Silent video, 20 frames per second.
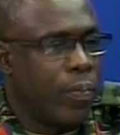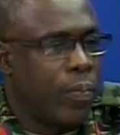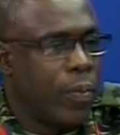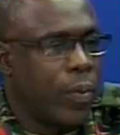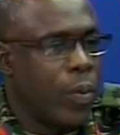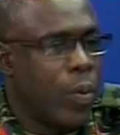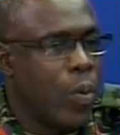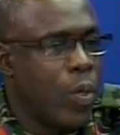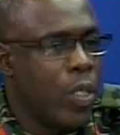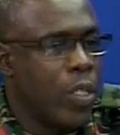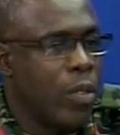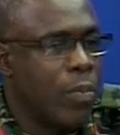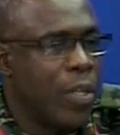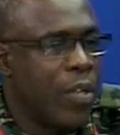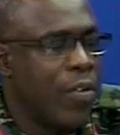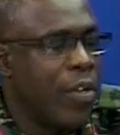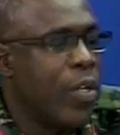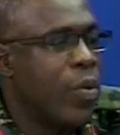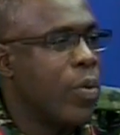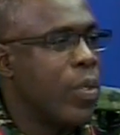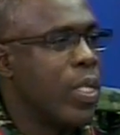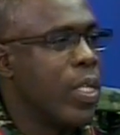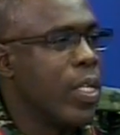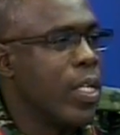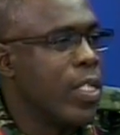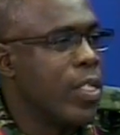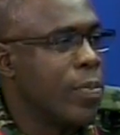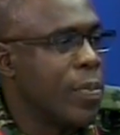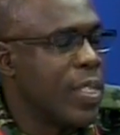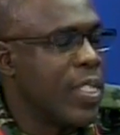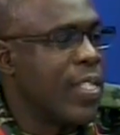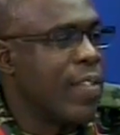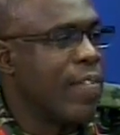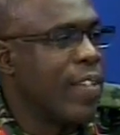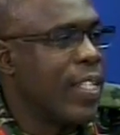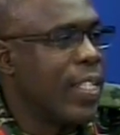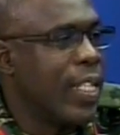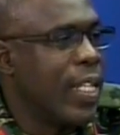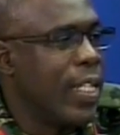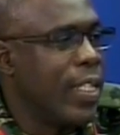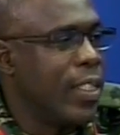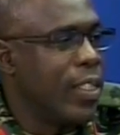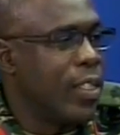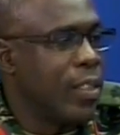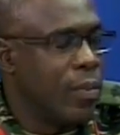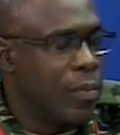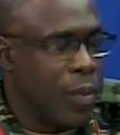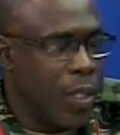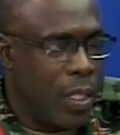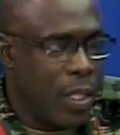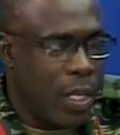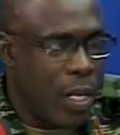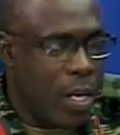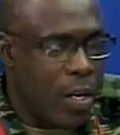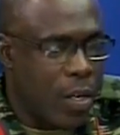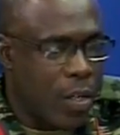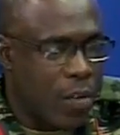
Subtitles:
going to be recruiting on specific days. We are not